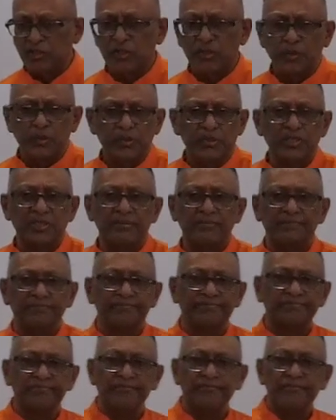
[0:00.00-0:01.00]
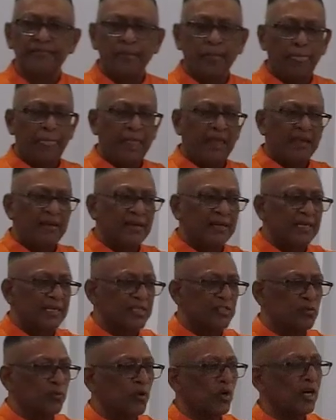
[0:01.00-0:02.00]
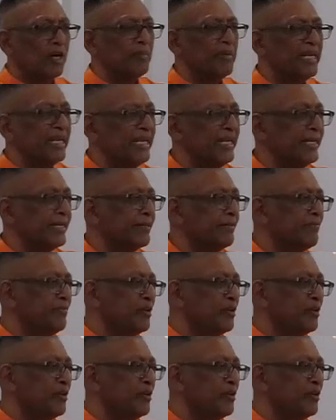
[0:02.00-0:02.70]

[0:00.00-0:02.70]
truths. It's warm in here.